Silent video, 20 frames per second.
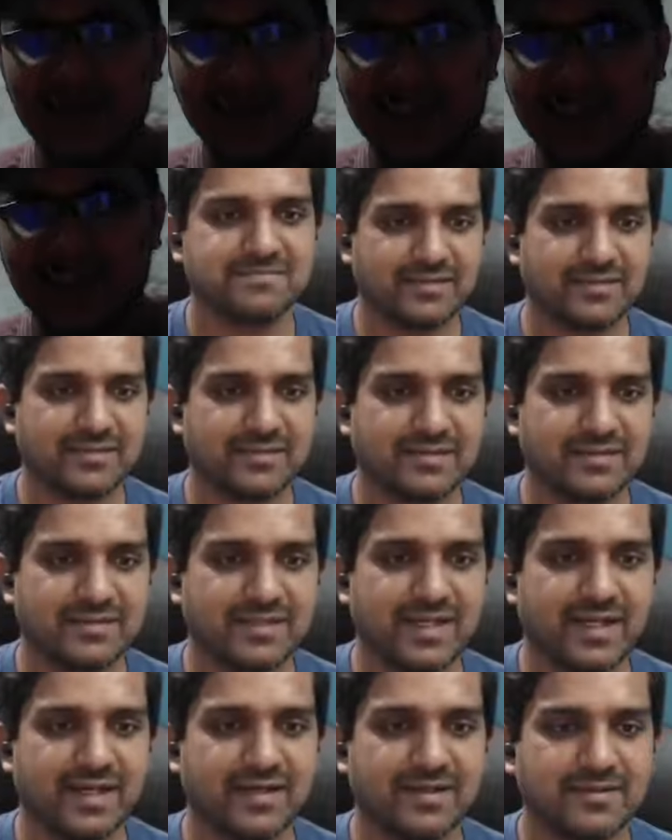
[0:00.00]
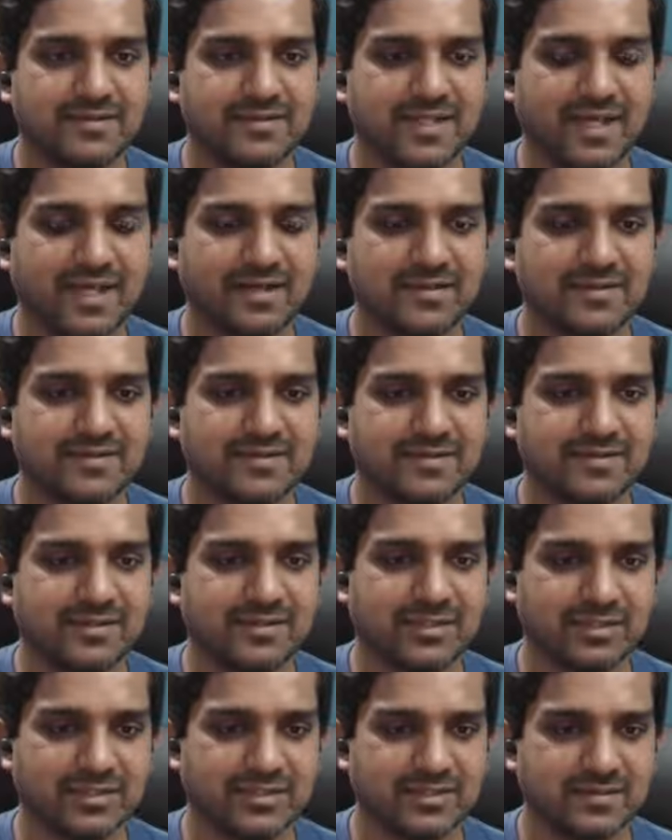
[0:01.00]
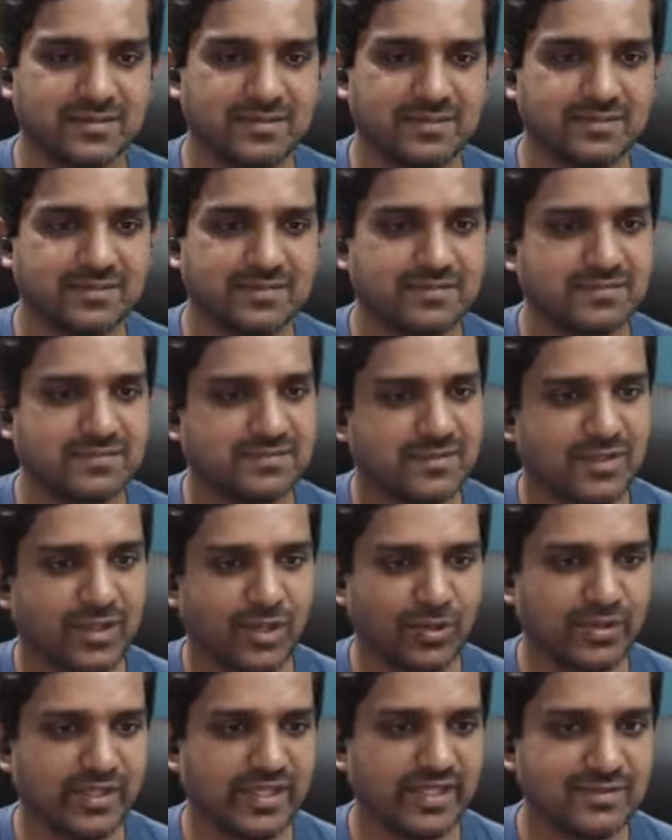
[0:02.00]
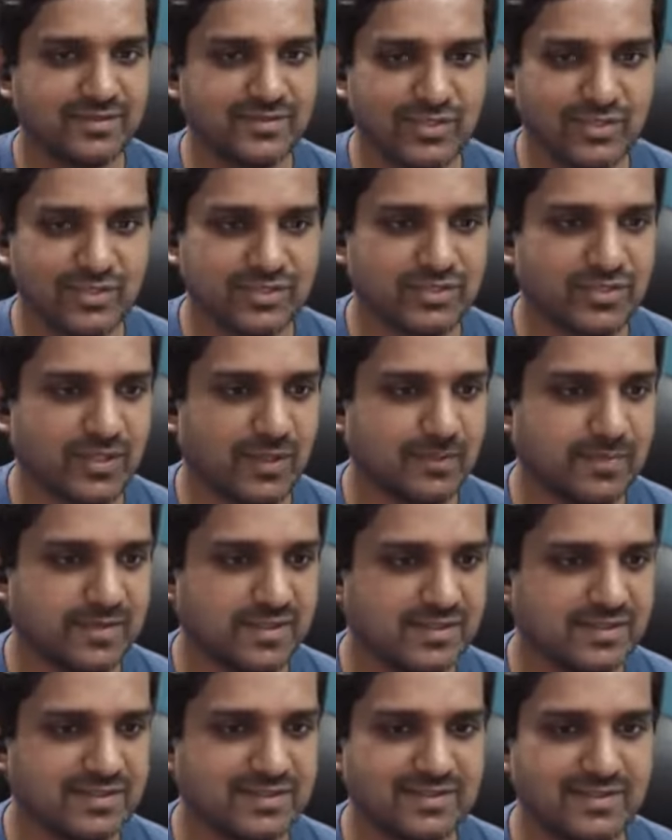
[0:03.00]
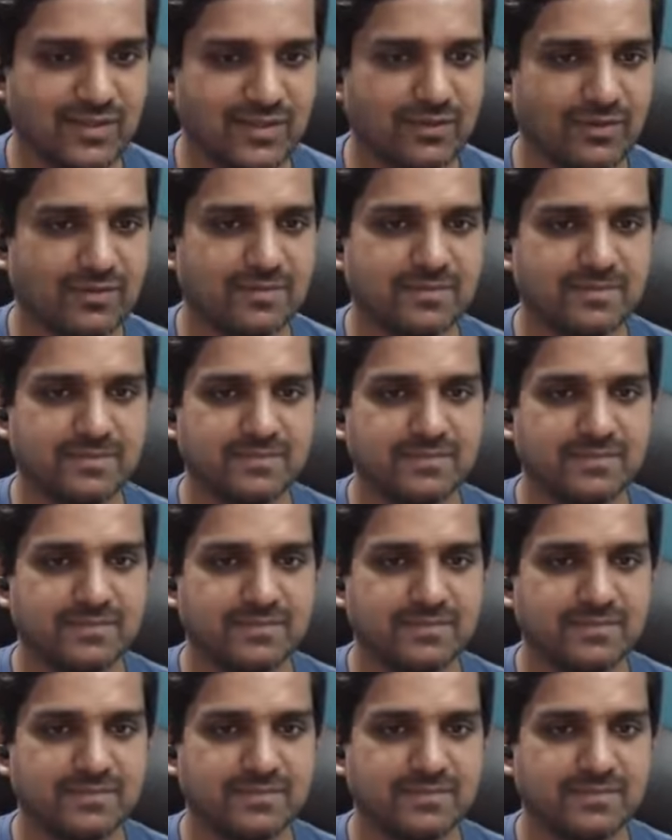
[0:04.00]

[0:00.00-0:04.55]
okay. Yeah, yeah, good. Okay, so stop this. So,